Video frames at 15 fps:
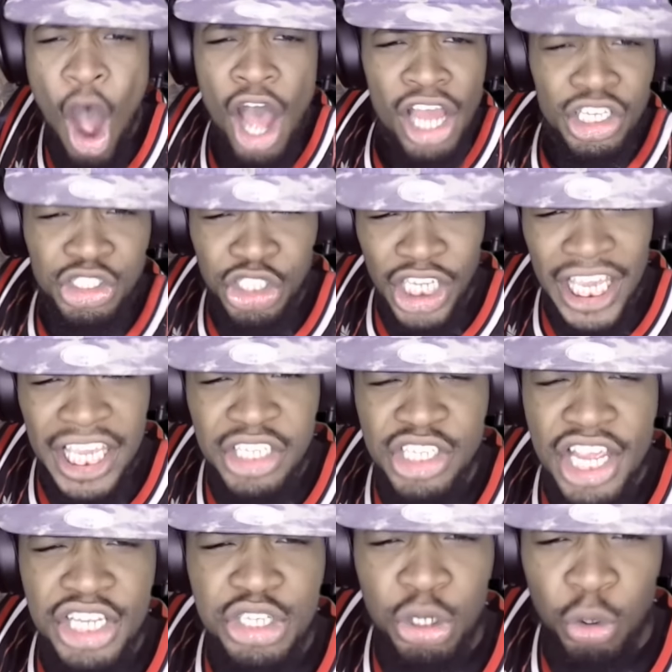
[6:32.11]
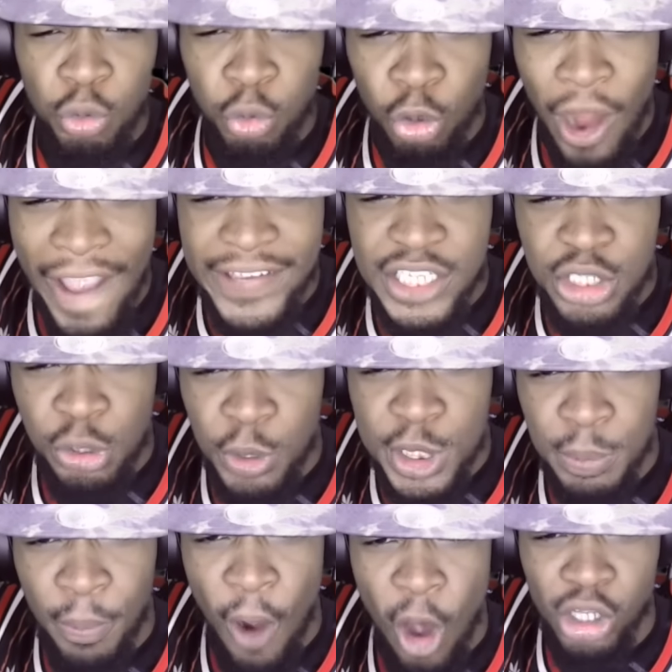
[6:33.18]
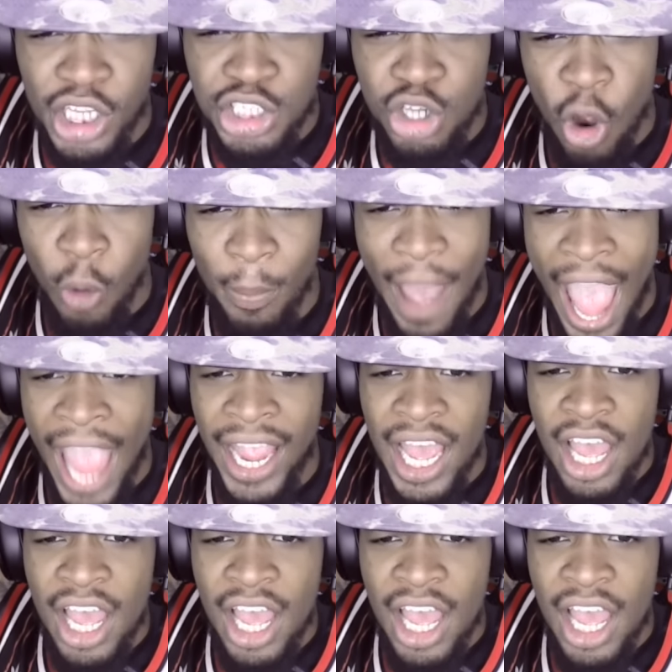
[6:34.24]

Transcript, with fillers: Jesus Christ, Chris Paul. Let's go back.